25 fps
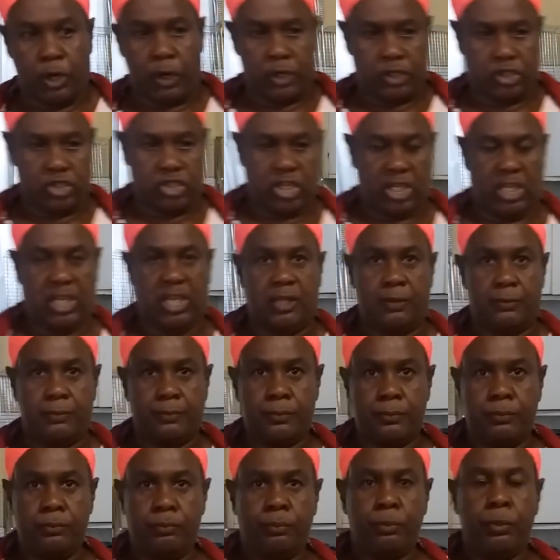your chicken.
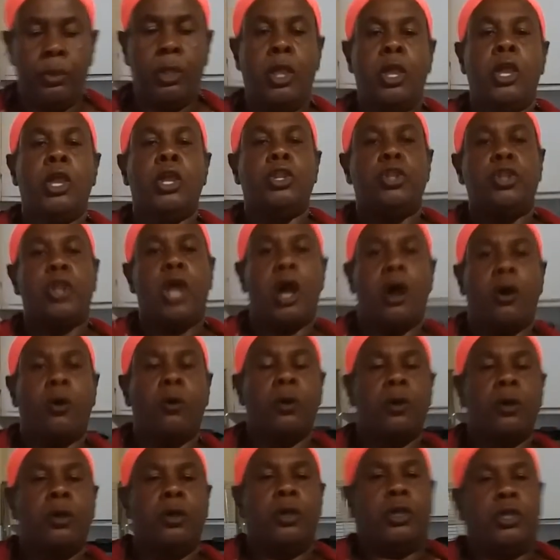
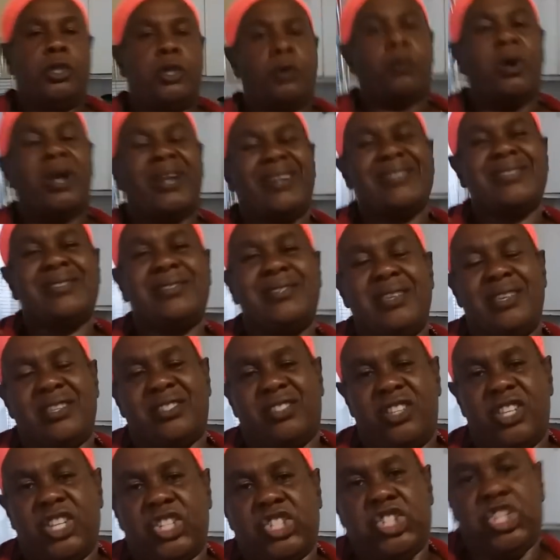Now you want to
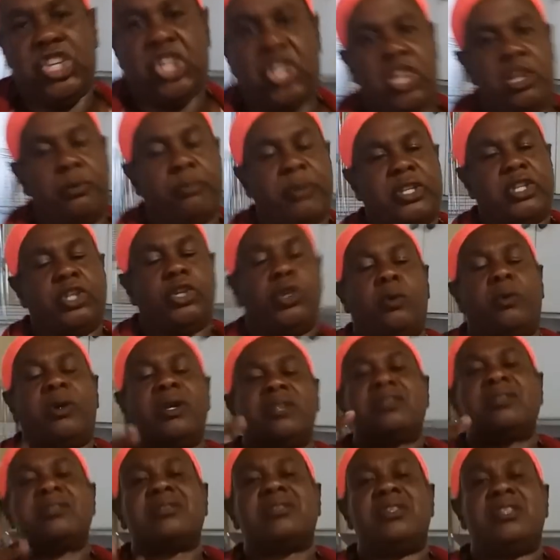season your chicken, but you don't
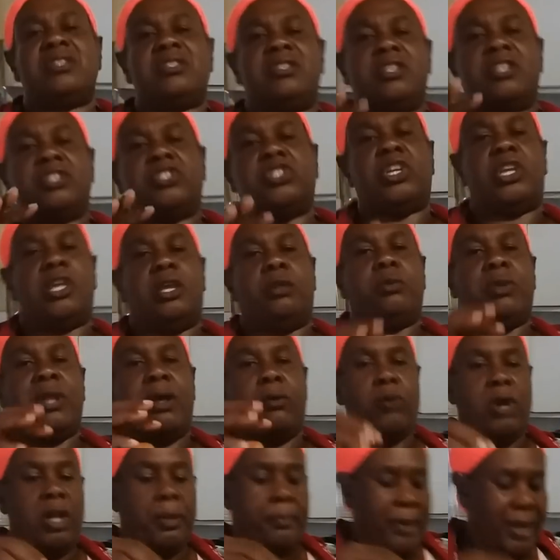want to season your chicken with a
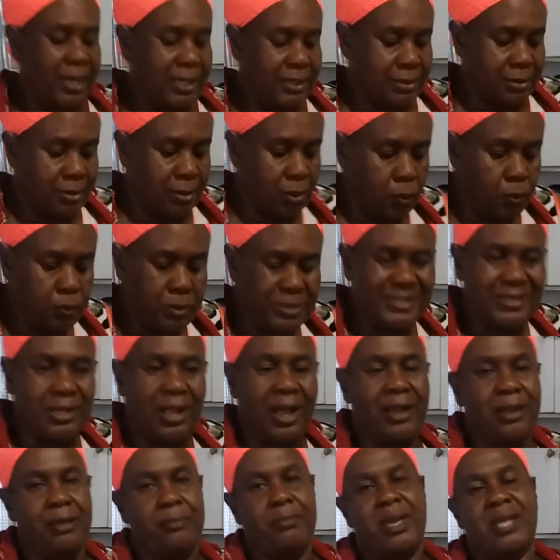whole little loose
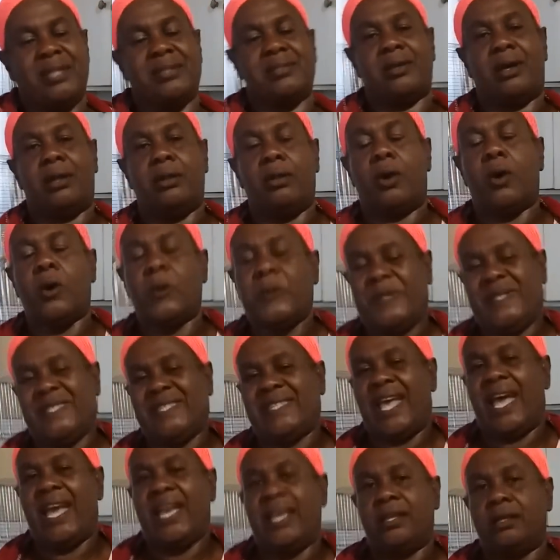condiments on the
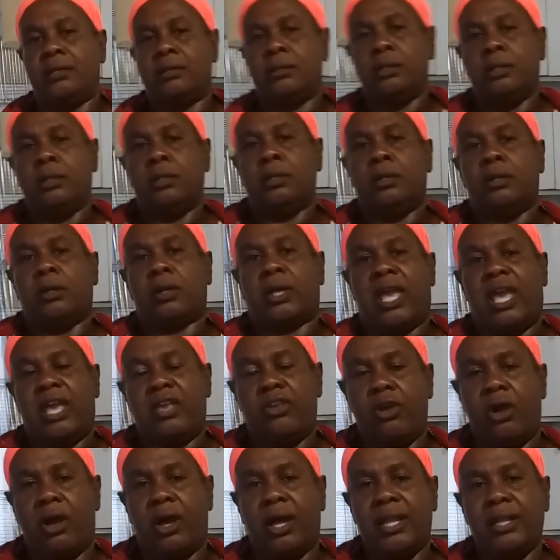outside. Okay,
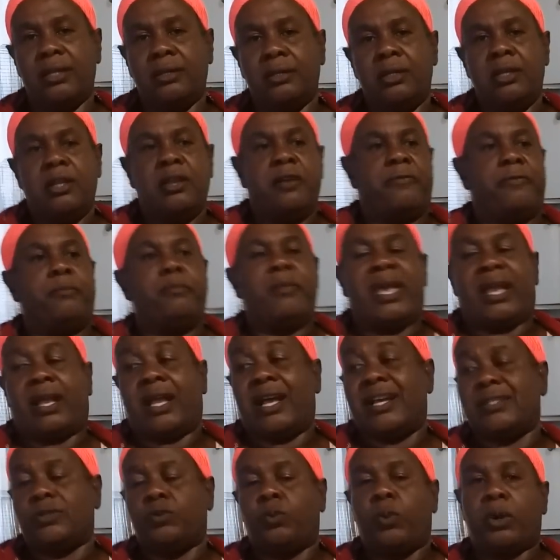y'all? For
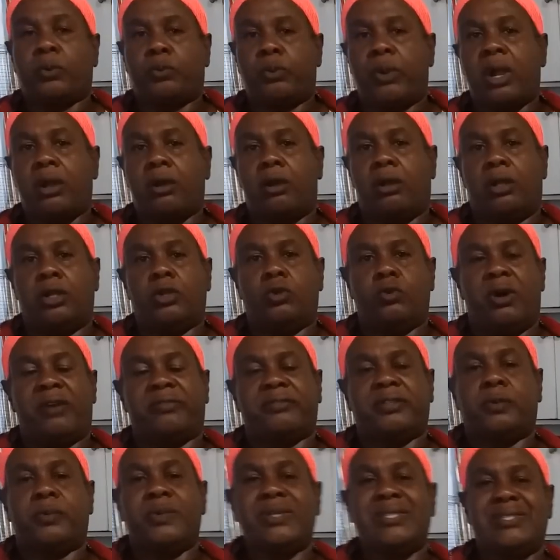makers, what we're gonna do
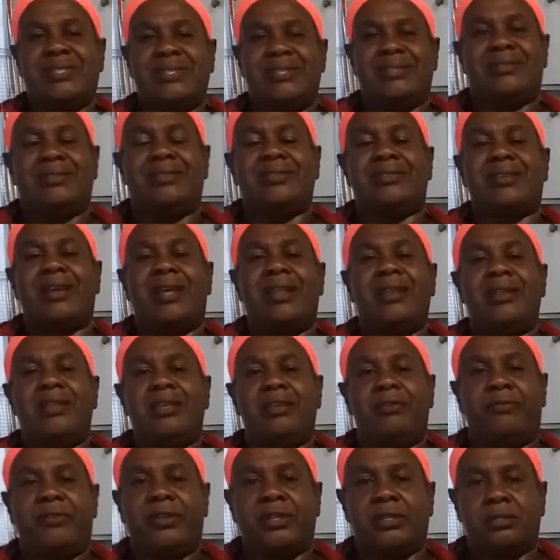after we season it and
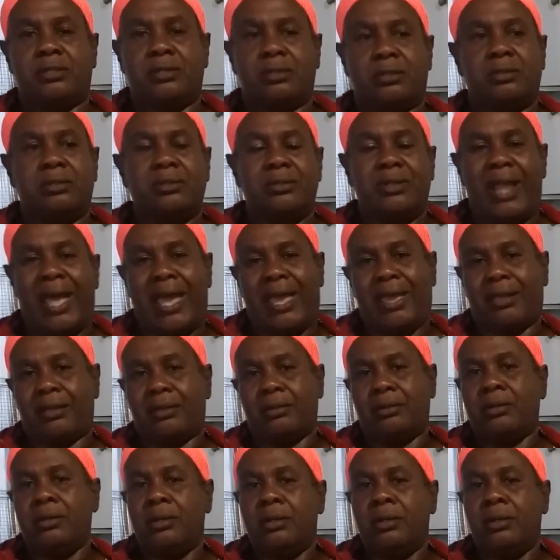leave it to like